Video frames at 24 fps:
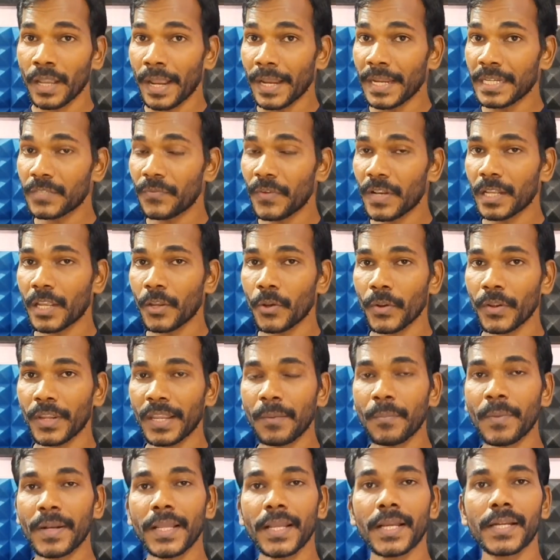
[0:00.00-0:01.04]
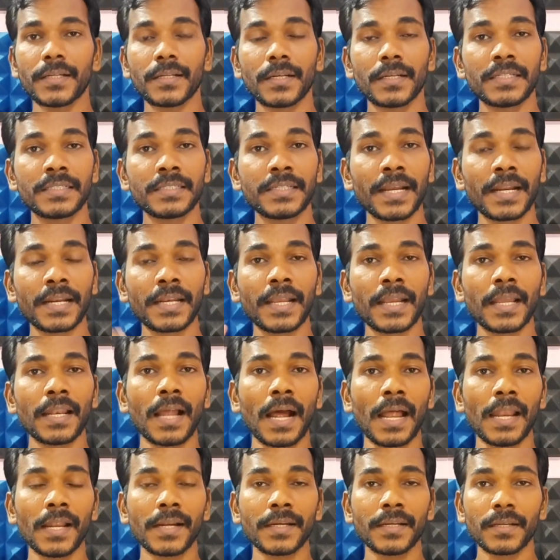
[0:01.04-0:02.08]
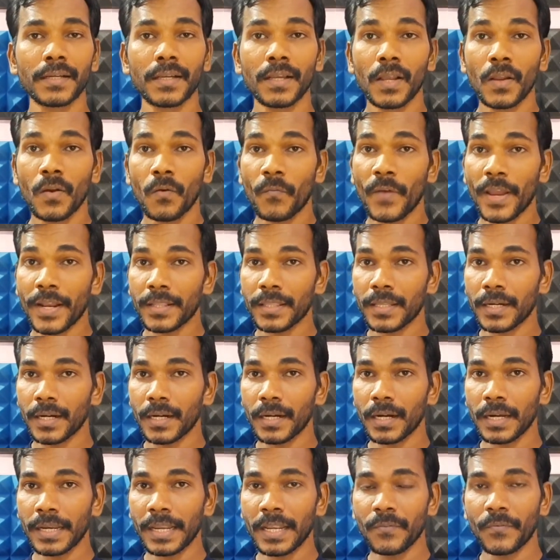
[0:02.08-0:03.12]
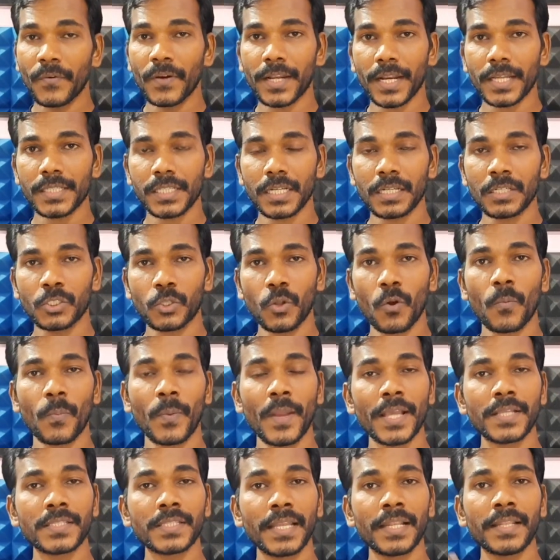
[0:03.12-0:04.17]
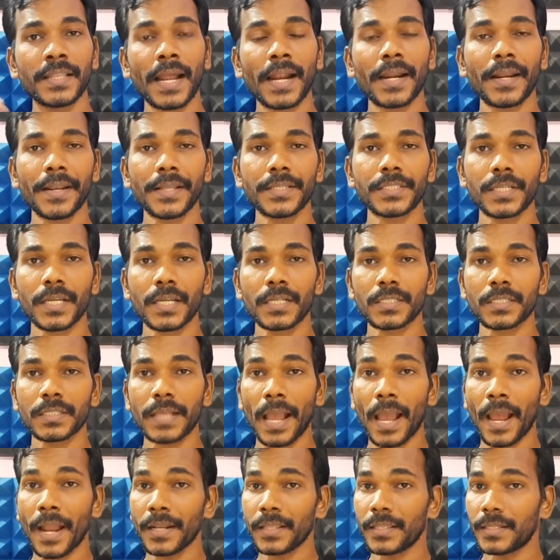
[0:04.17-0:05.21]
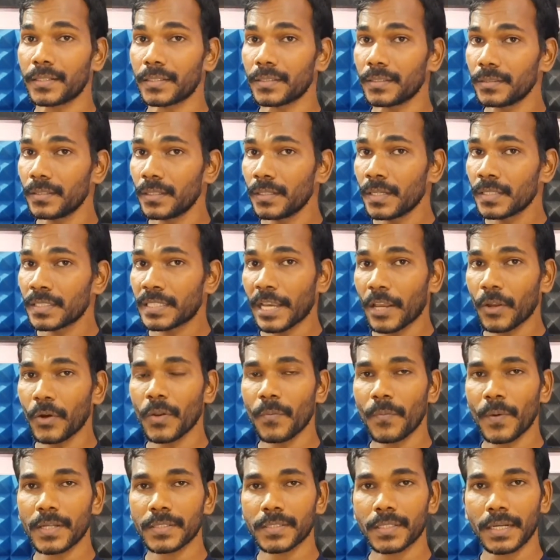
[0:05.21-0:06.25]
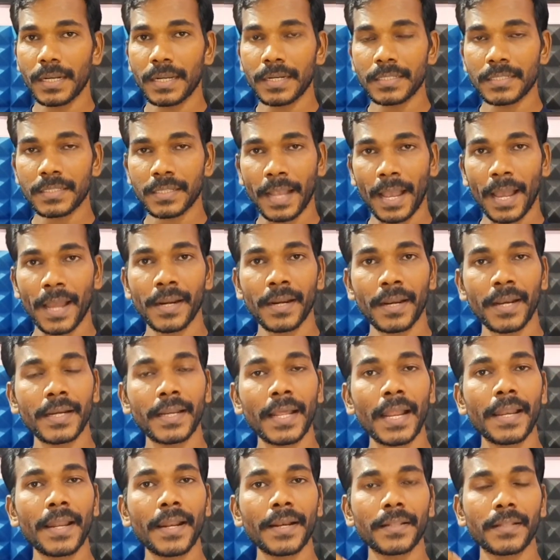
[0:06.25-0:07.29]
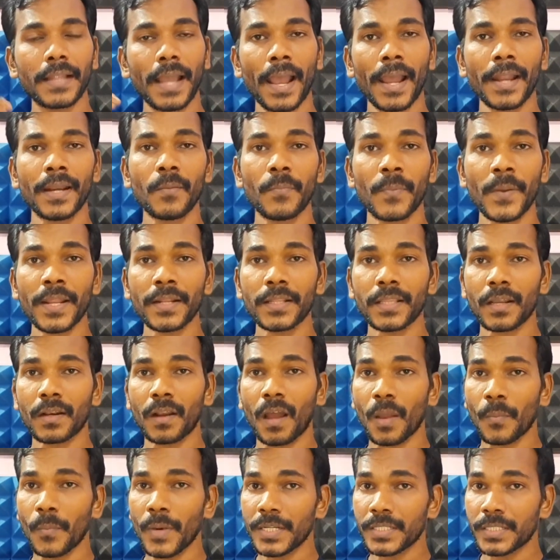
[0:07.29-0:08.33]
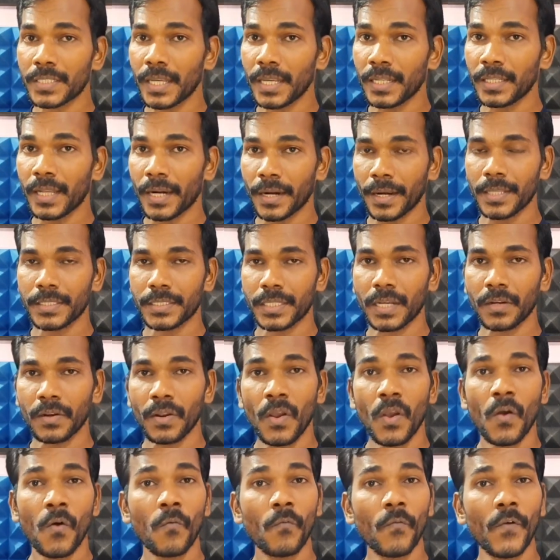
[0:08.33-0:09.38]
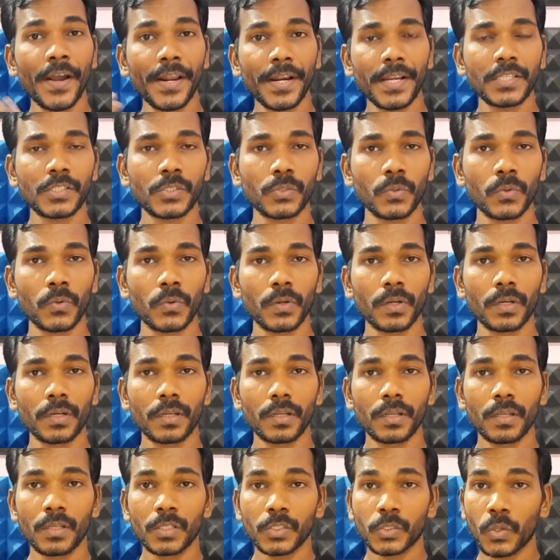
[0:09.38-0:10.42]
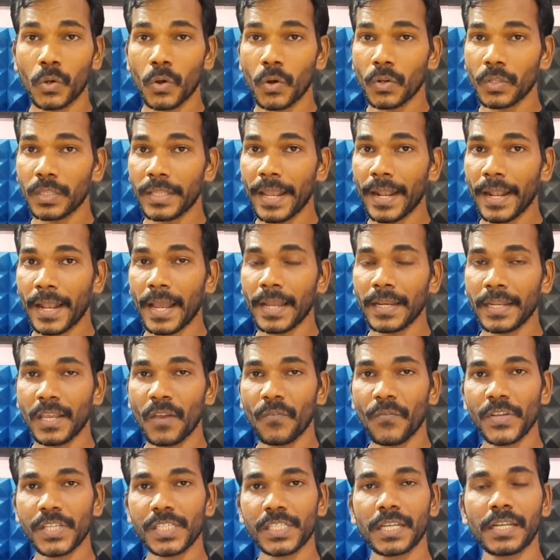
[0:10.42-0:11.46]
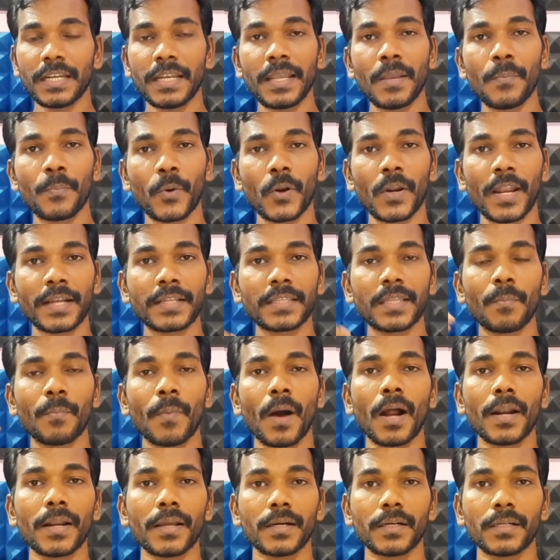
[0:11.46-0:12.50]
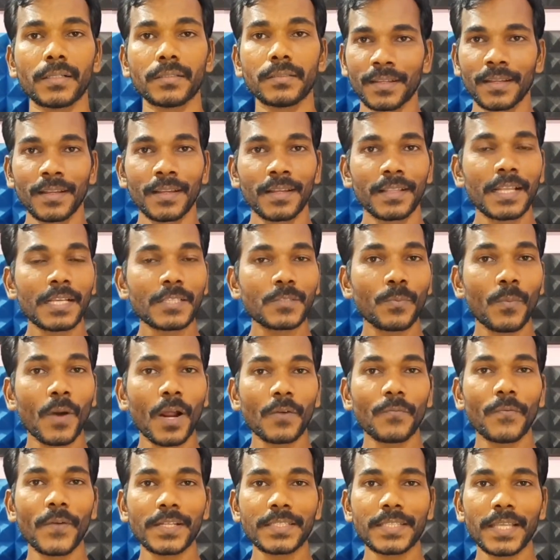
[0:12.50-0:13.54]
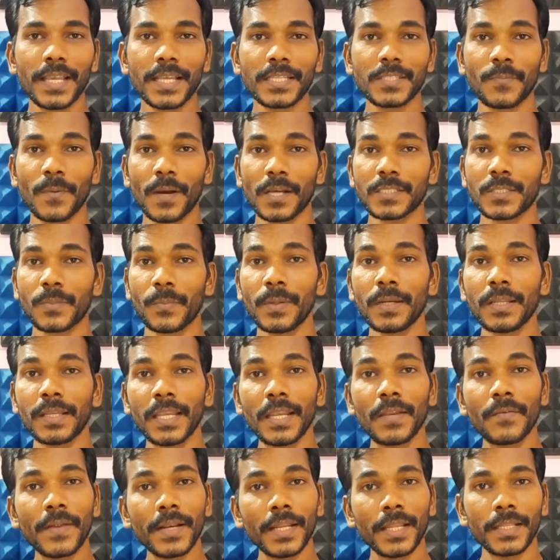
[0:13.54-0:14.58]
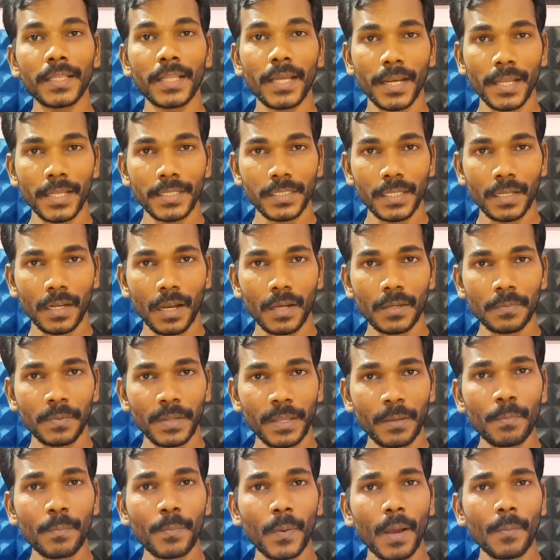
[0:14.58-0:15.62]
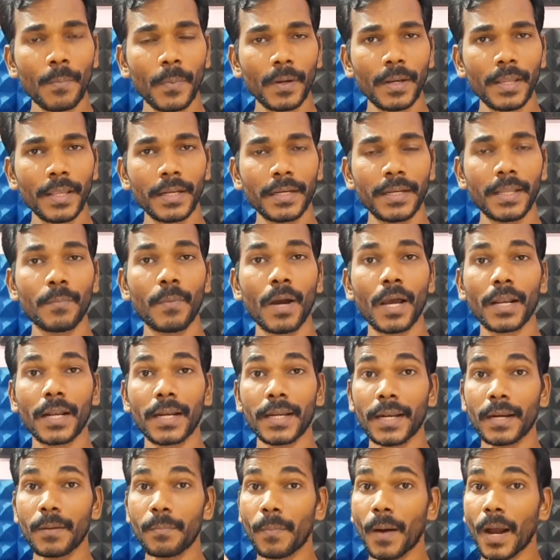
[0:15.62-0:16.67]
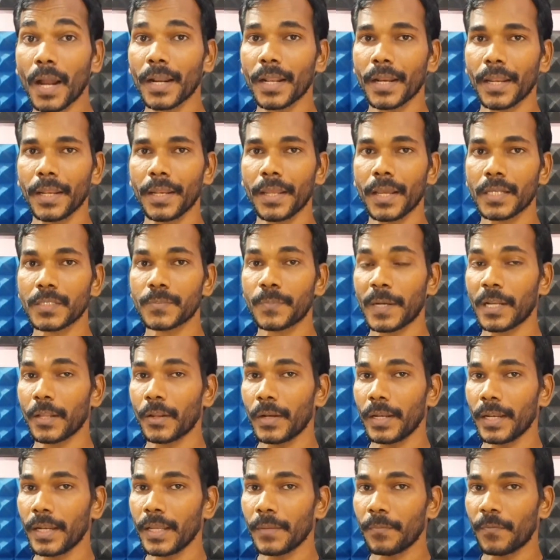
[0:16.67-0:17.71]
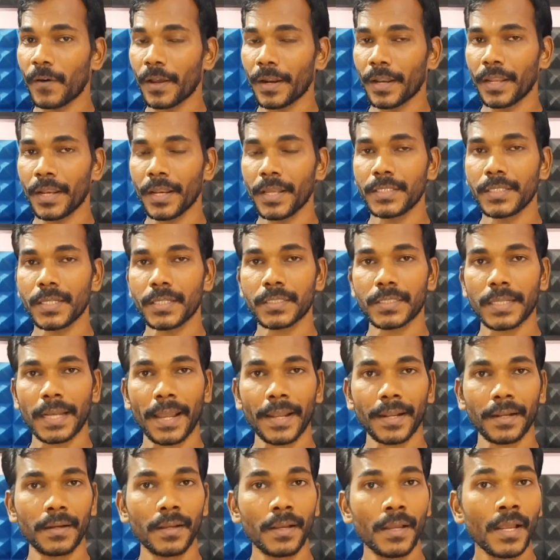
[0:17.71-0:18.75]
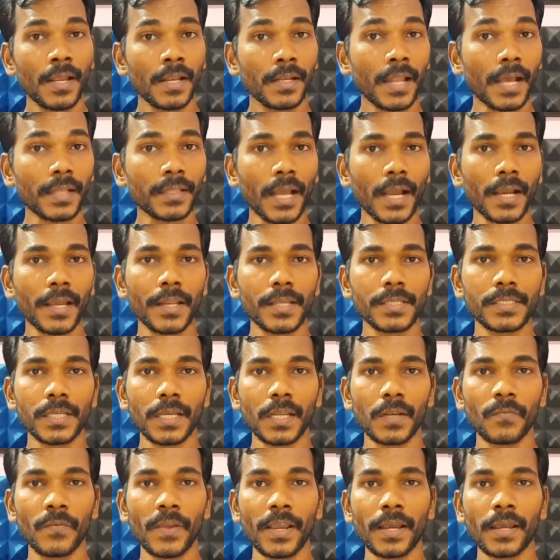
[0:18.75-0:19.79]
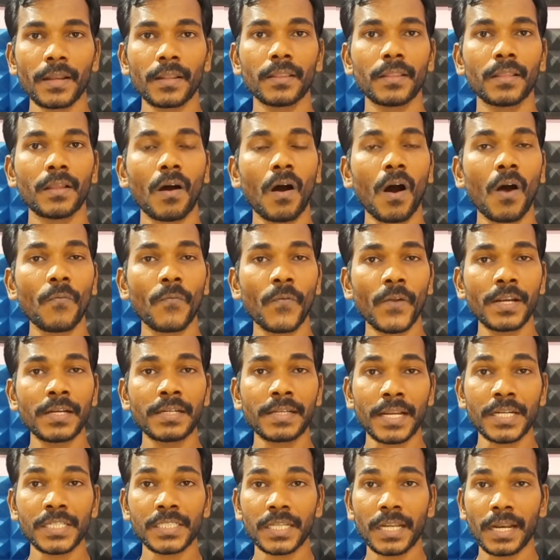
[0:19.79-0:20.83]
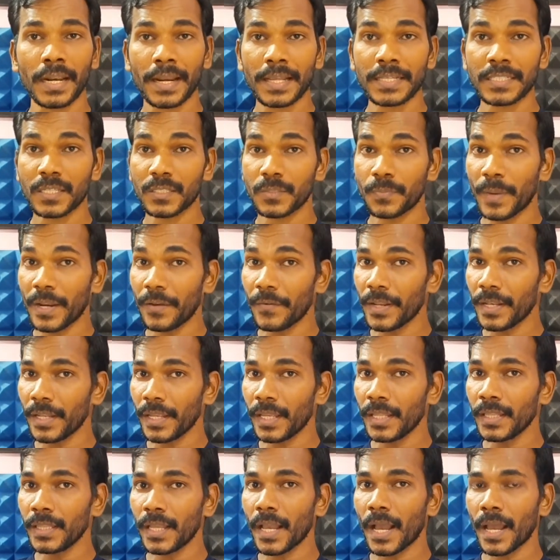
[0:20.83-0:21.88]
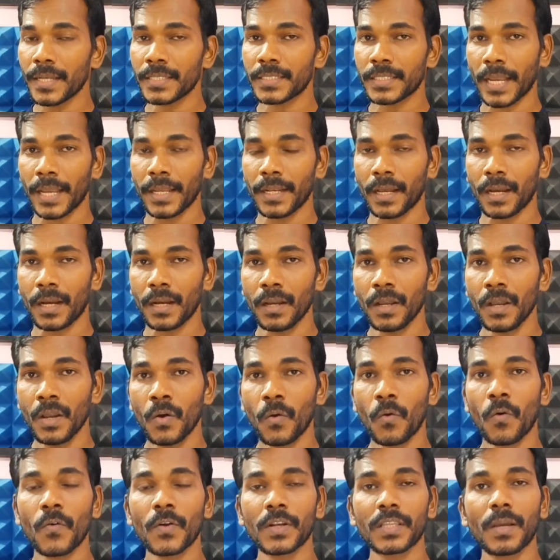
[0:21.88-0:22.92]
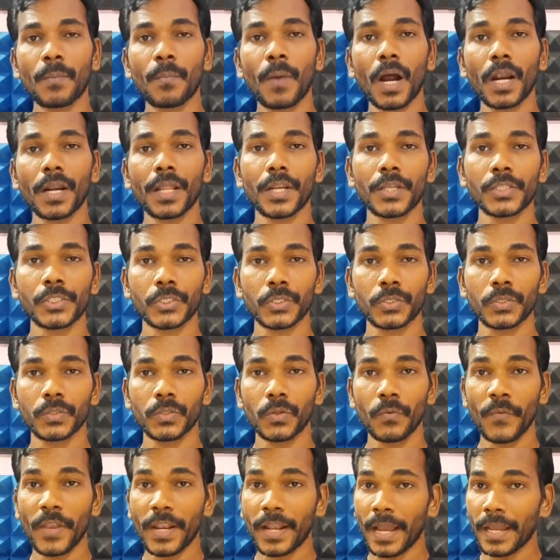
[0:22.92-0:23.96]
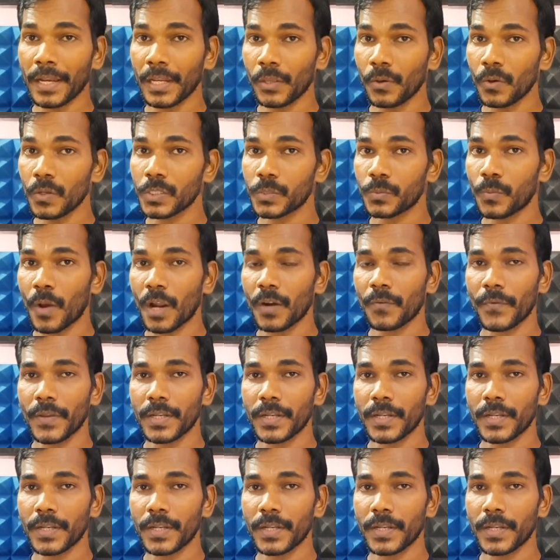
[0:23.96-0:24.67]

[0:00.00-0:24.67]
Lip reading: It will give immediate technical alert when the infiltration took place in that regions, and the security personnel can retaliate and bring the normalcy in the region very soon, so they can efficiently protect the border. The smart fencing is possible even in the region of improperly demarcated border areas, particularly for regions like Ladakh region where often tension arises between India and China over the border issue. We can use smart